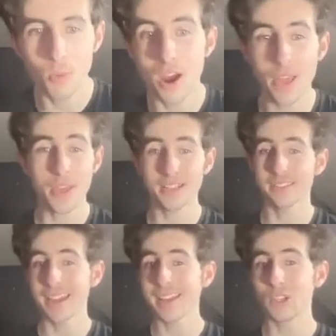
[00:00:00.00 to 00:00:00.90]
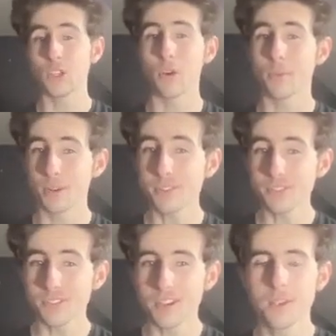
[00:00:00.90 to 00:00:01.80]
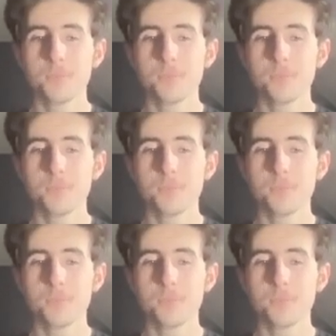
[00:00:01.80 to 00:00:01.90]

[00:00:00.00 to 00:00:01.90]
Why are they staying anonymous?